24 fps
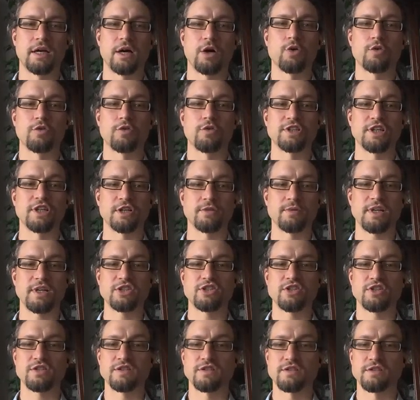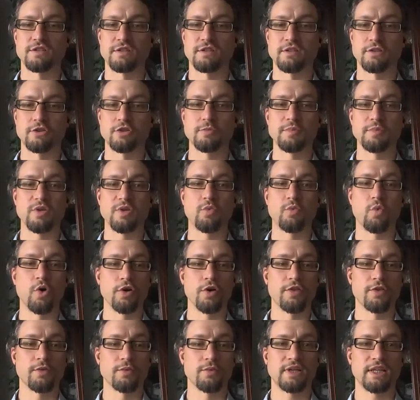over generations to be
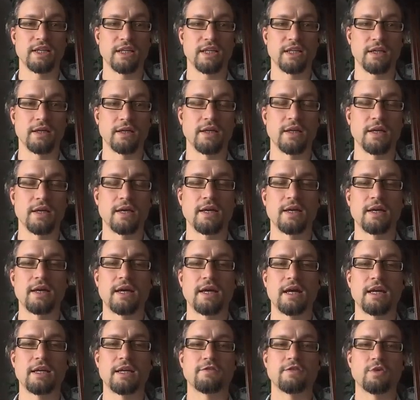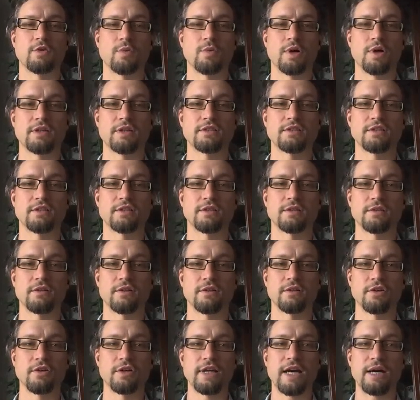worth reading. And if you want to
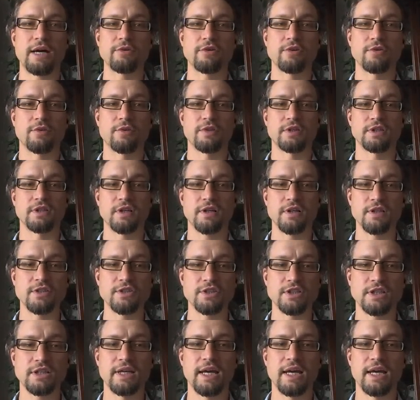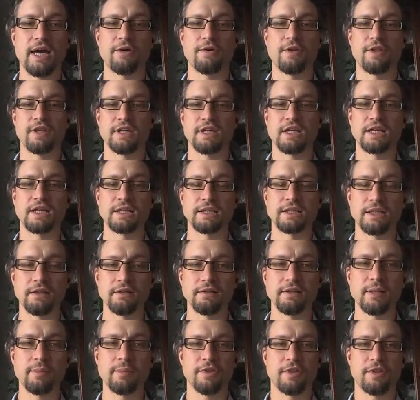learn how to do theology, how to think
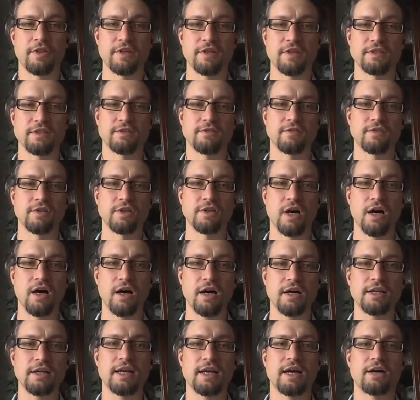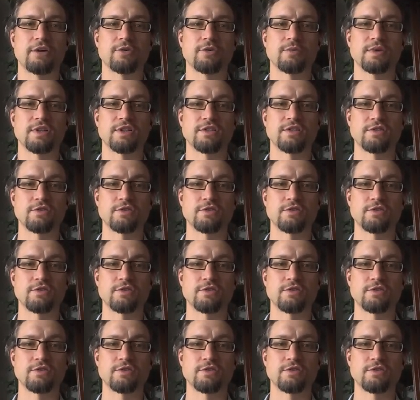clearly about the things of God, how to read